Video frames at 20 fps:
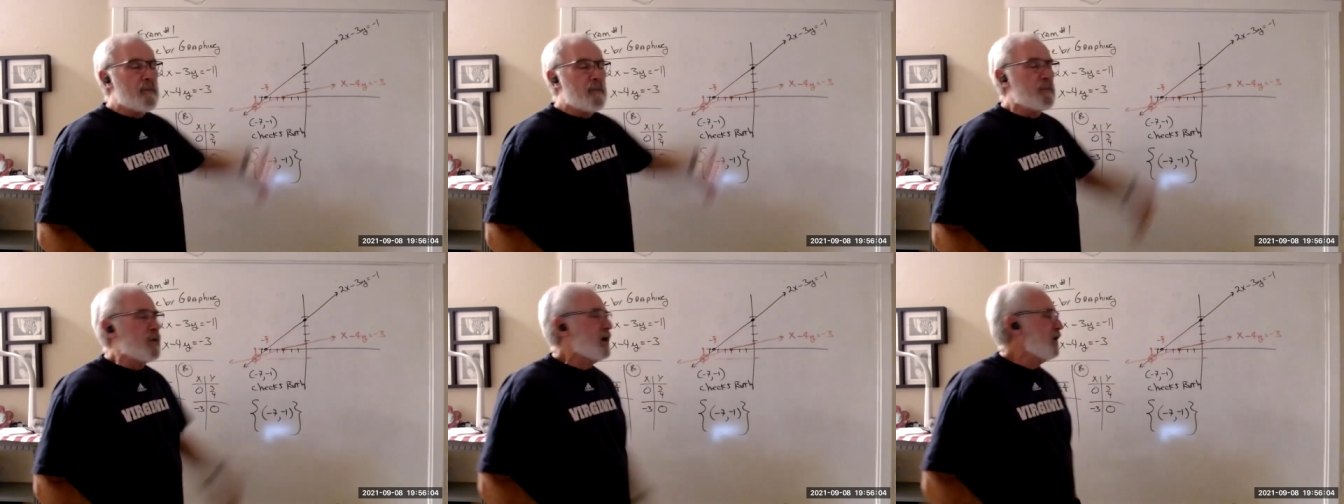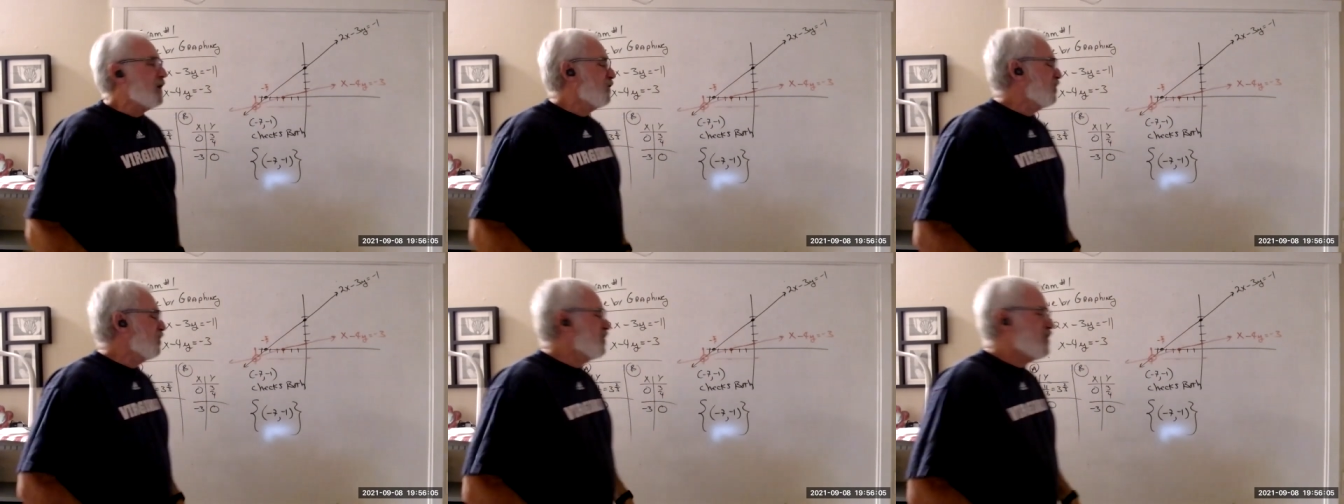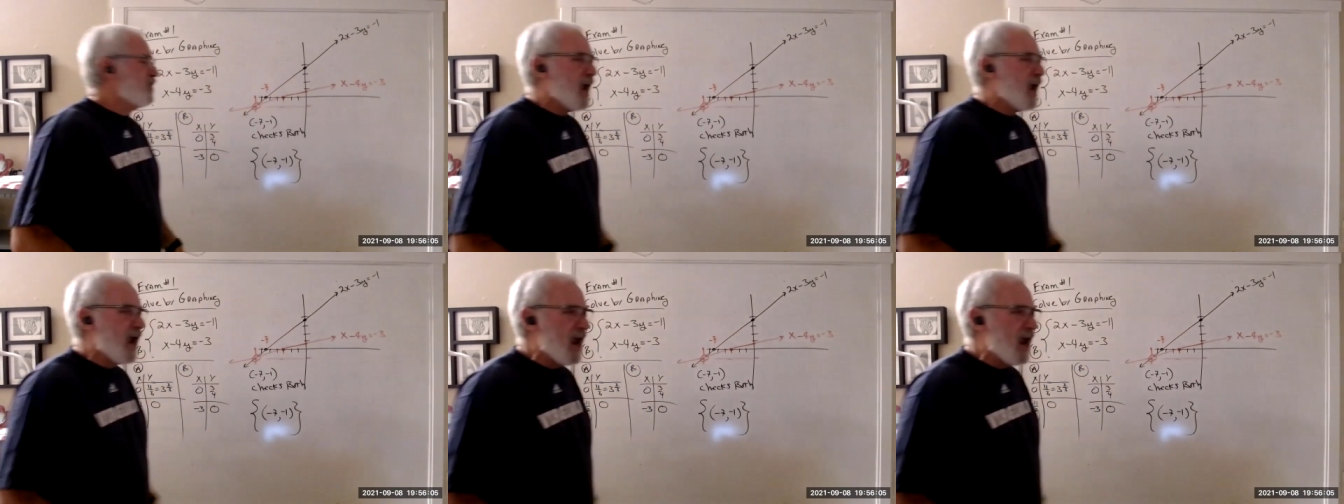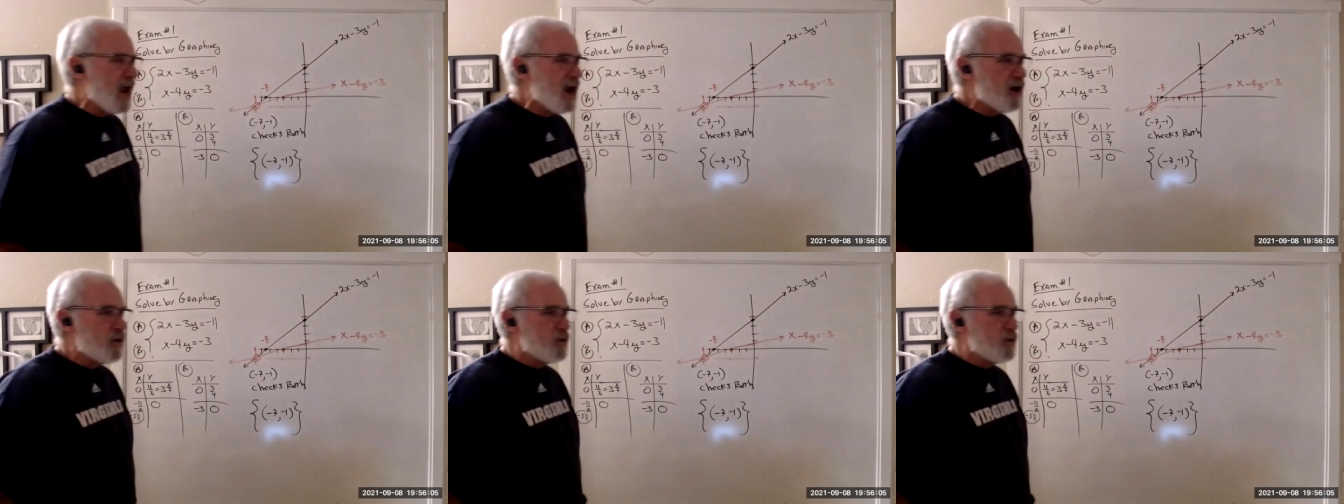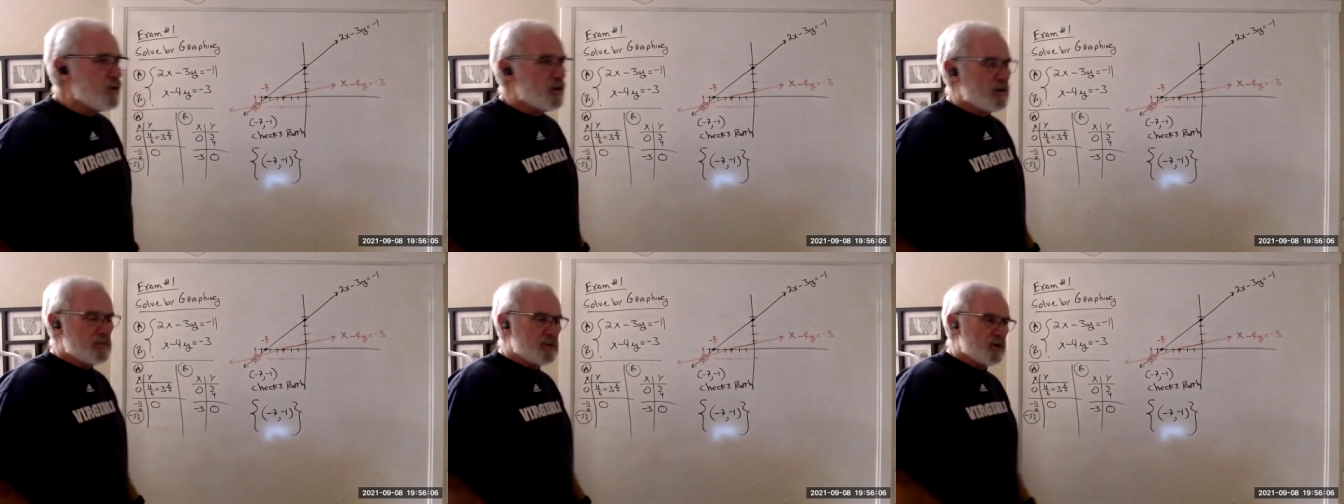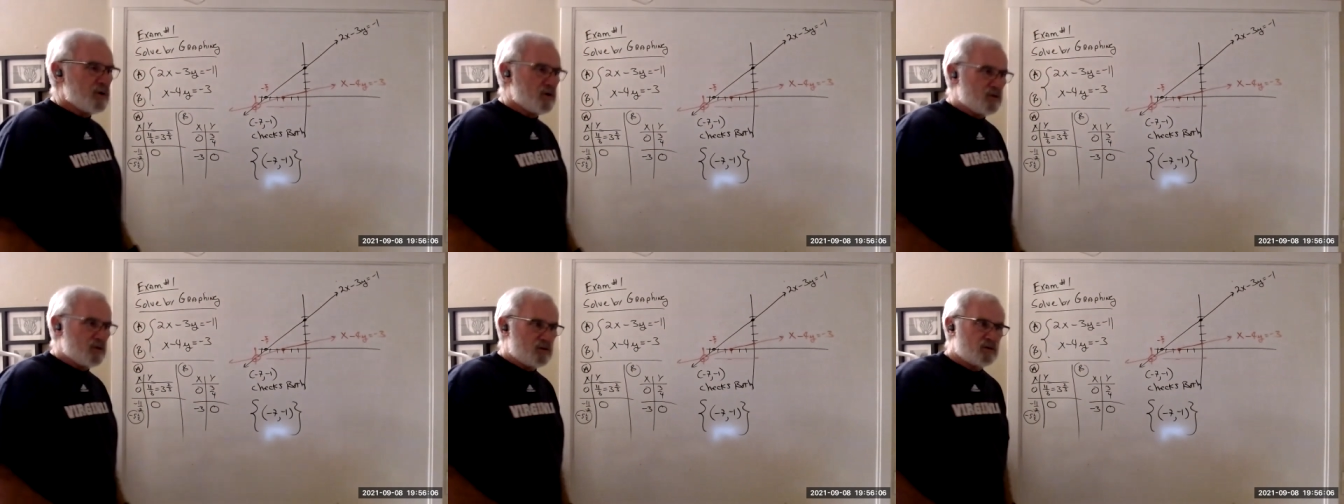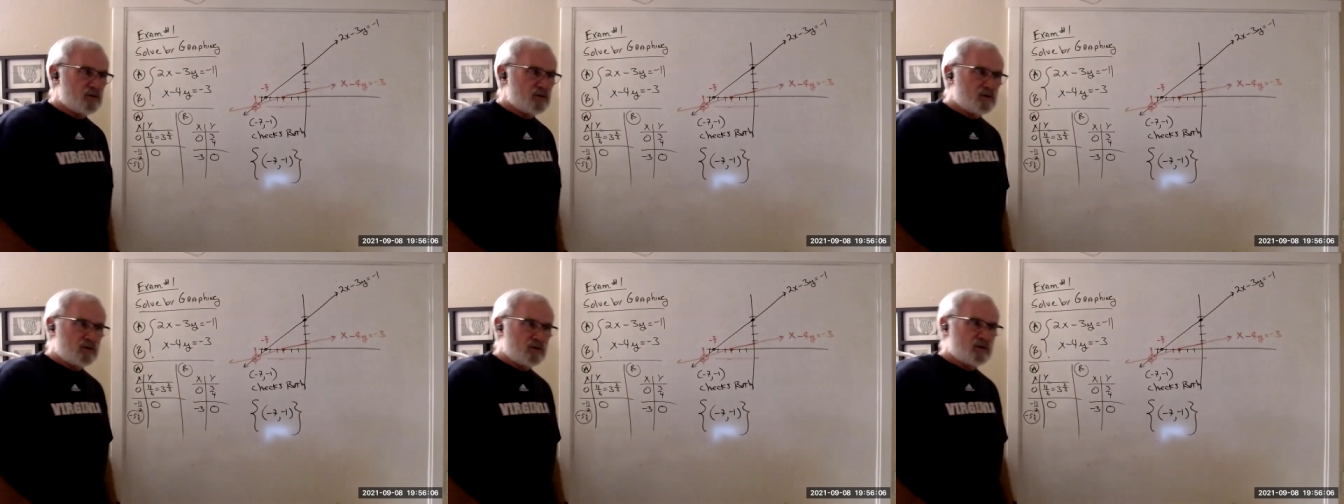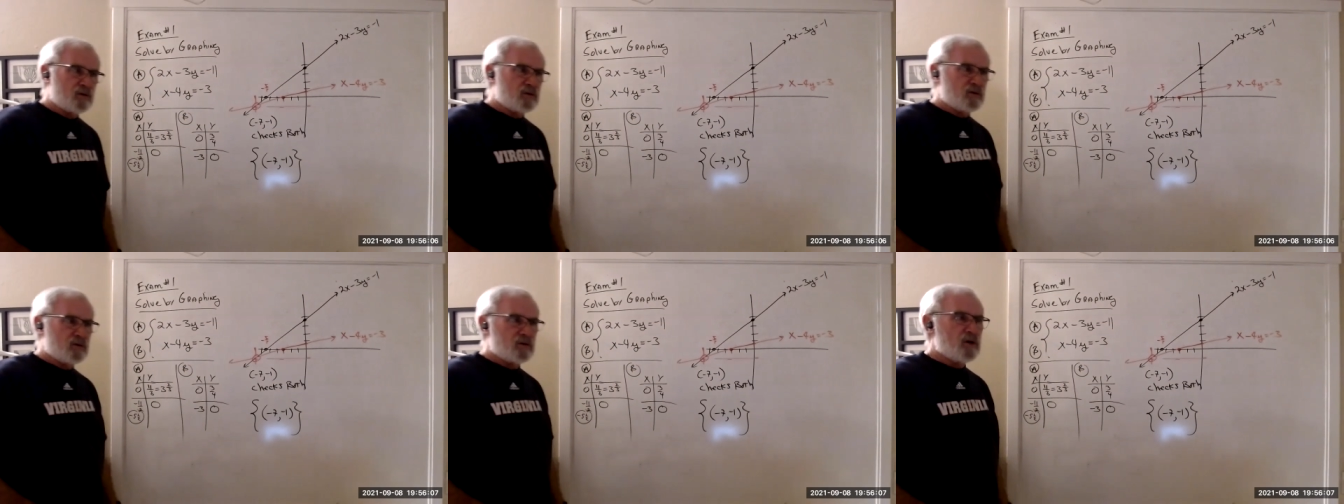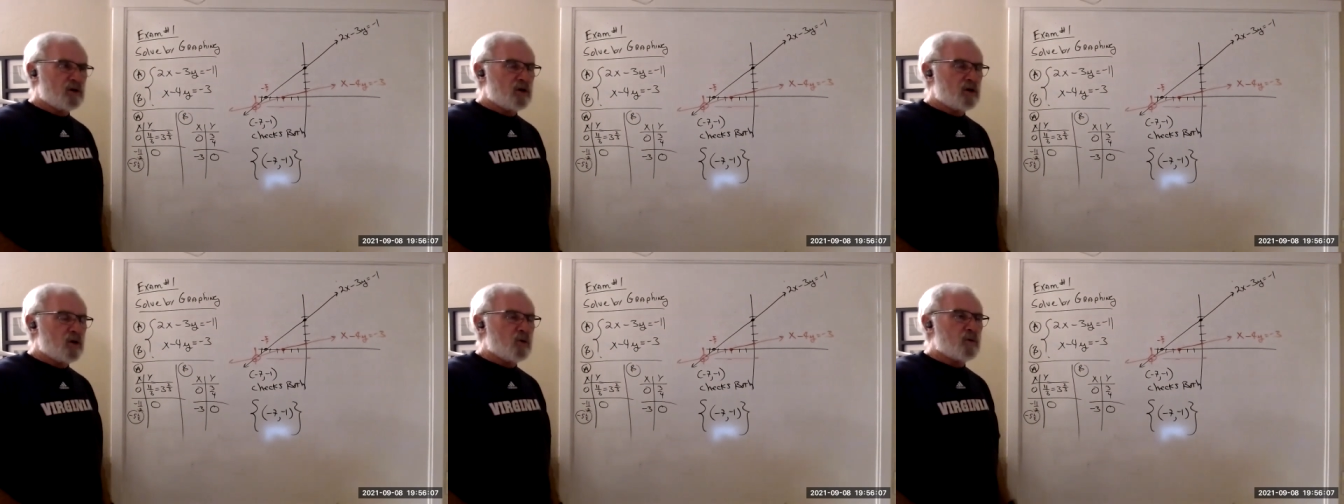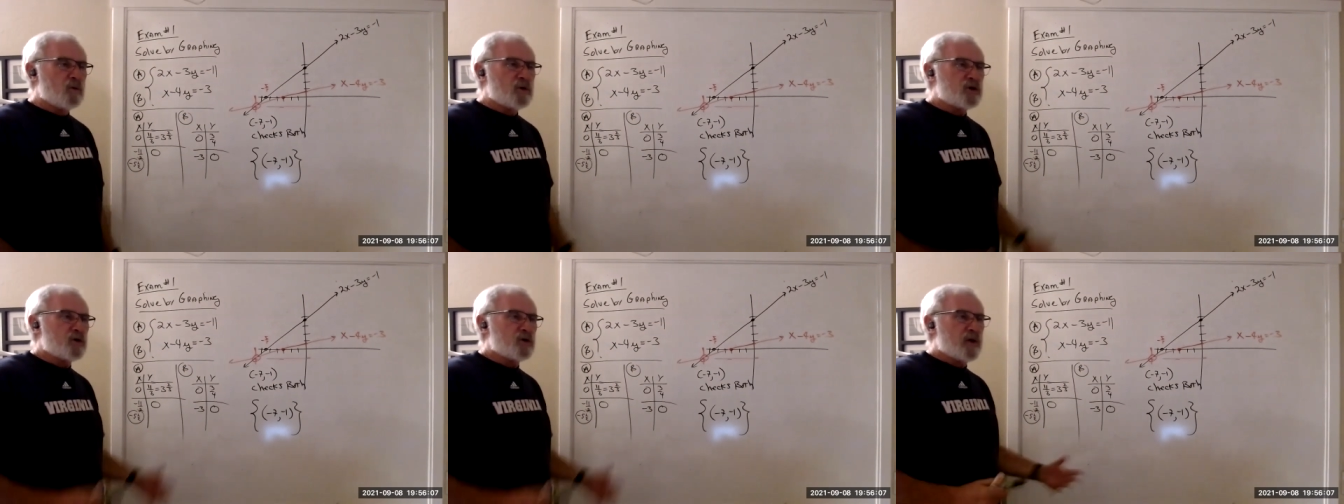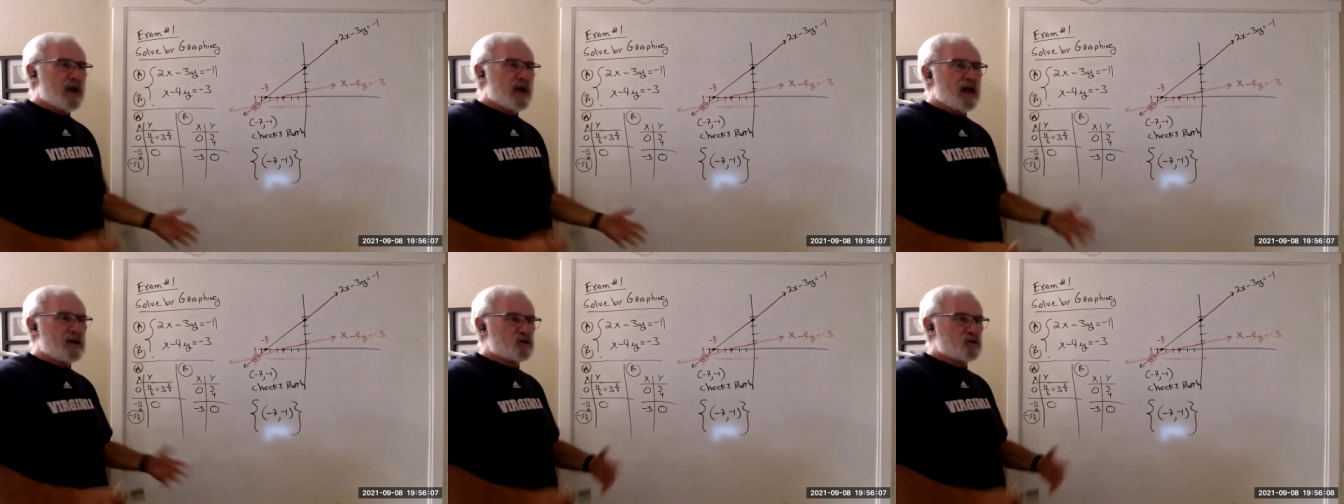But it's terrible when you're